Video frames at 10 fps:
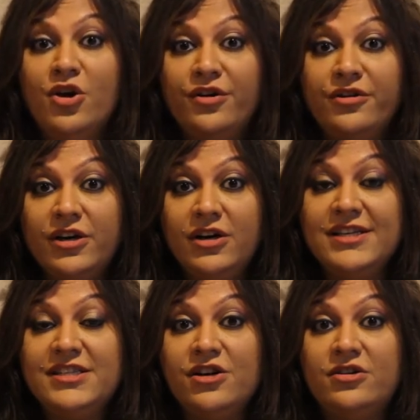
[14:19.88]
really
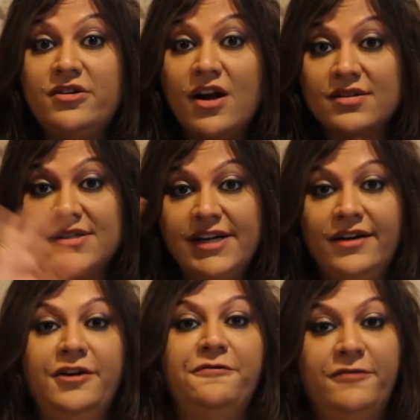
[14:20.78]
see a
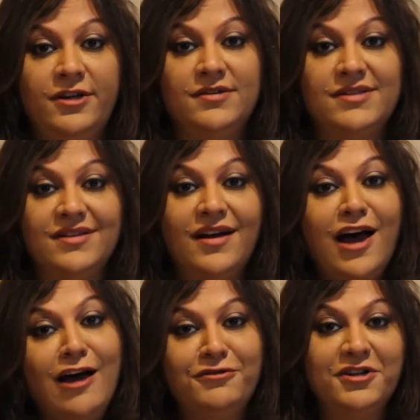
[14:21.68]
drastic difference
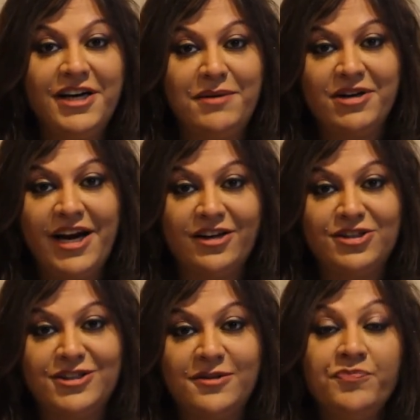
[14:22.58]
after a name
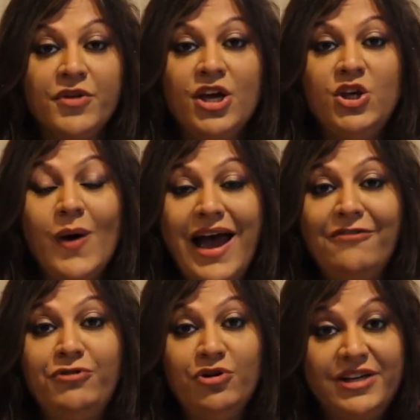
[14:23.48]
correction. You
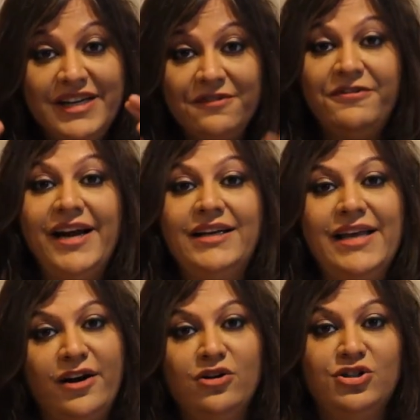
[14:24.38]
have to deflate
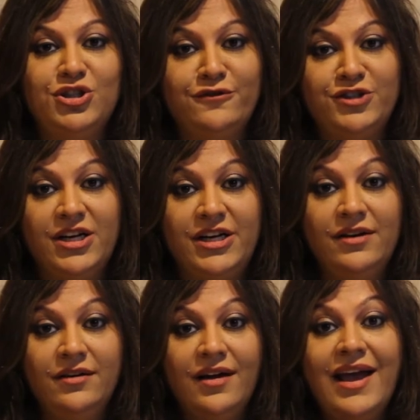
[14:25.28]
the energy of
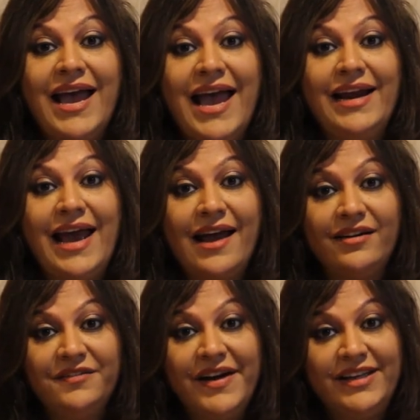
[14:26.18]
Shani and
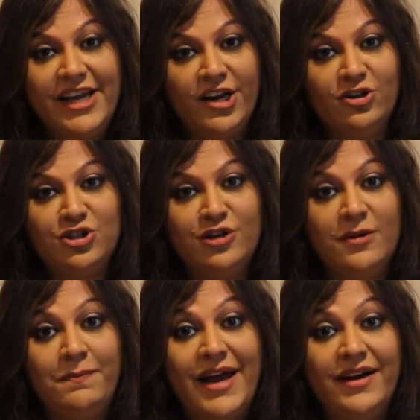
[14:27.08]
activate the energy of
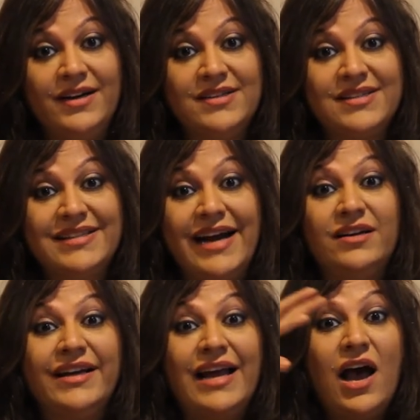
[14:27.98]
the planets
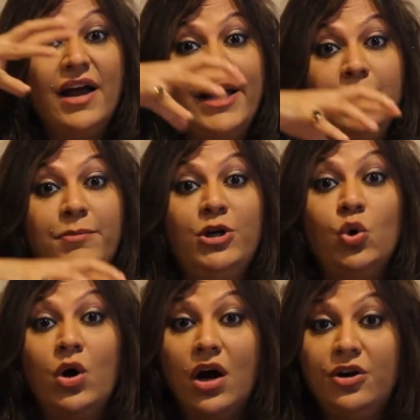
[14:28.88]
that are able to
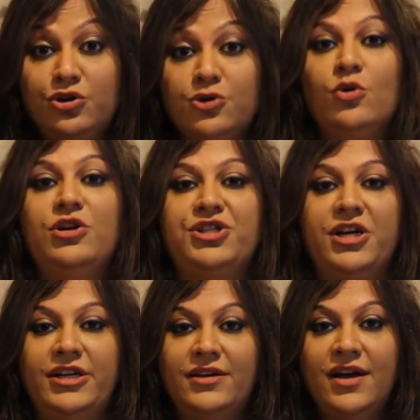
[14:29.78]
control
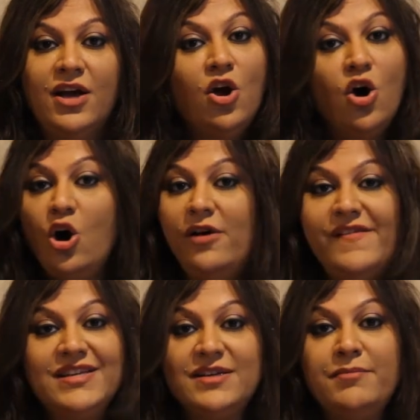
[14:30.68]
Shani.
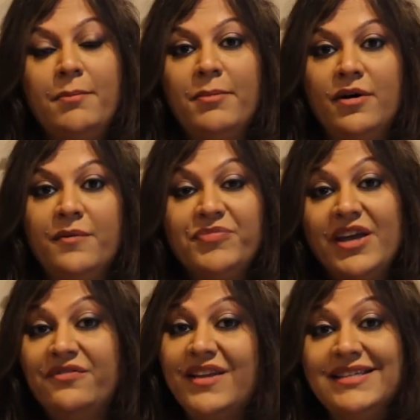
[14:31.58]
Always remember,
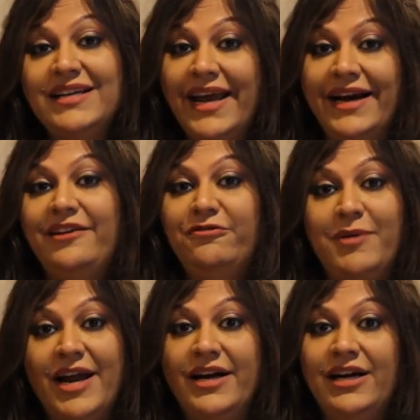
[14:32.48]
if there's a negative
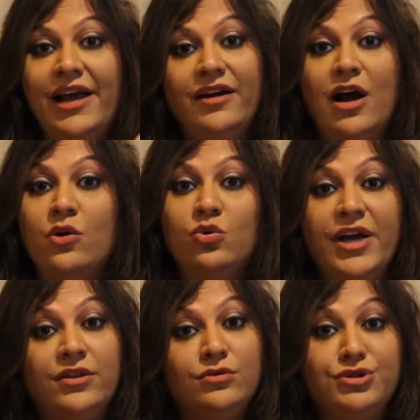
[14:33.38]
planet like Rahu,
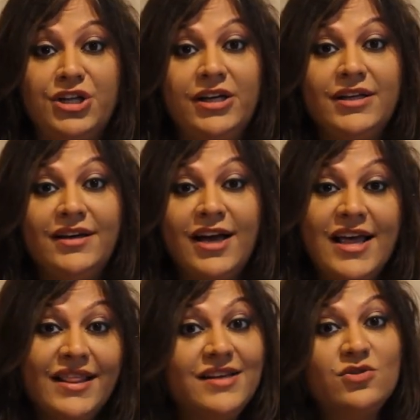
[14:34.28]
Ketu, Shani,
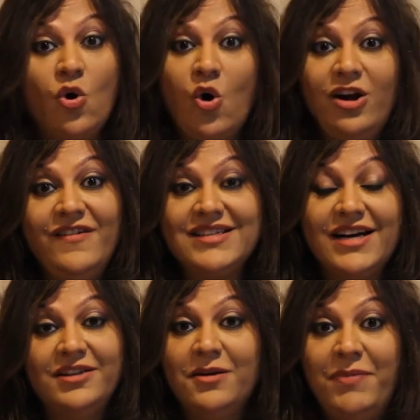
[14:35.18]
there's always
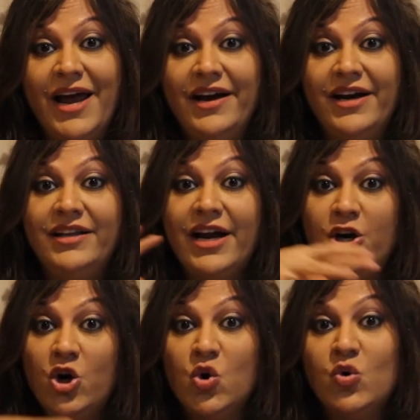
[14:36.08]
another planet that
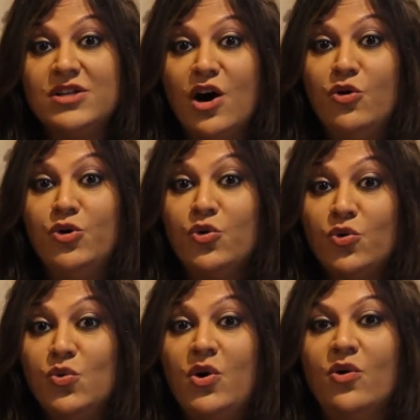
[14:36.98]
knows how to
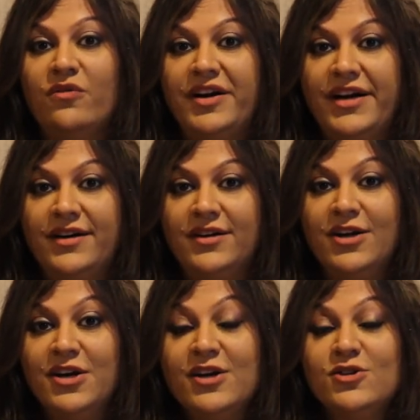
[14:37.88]
rule over it.
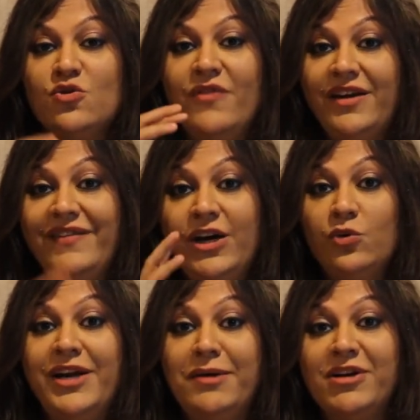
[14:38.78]
So when we do
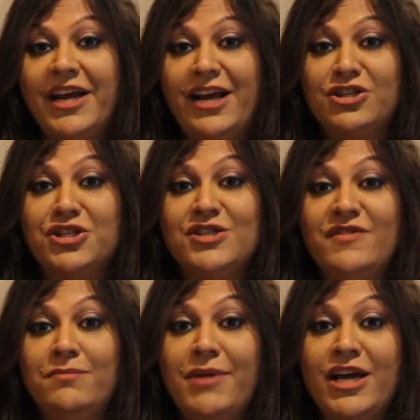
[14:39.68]
name corrections,
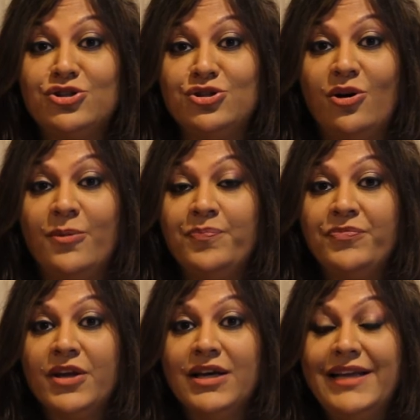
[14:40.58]
we make sure
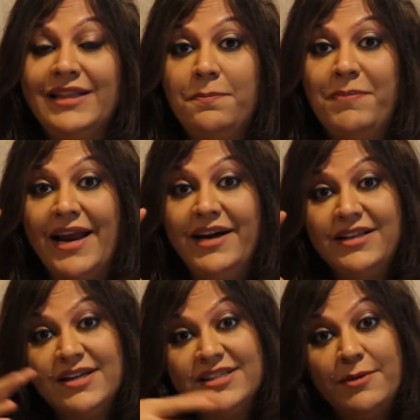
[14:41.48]
that the planet
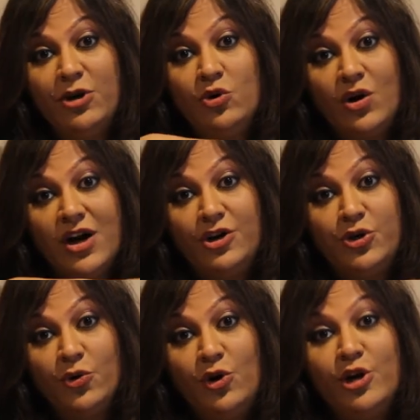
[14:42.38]
that's able to
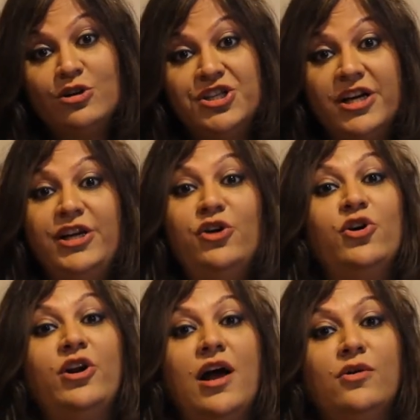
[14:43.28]
control your Shani or
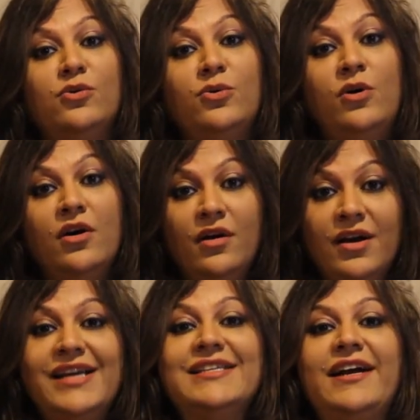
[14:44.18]
your Rahu
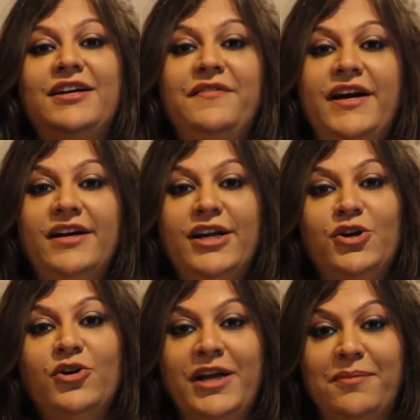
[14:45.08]
is activated in
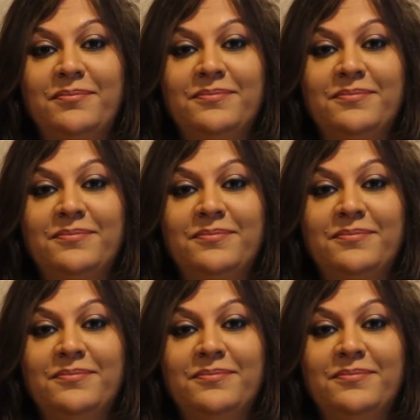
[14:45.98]
your name.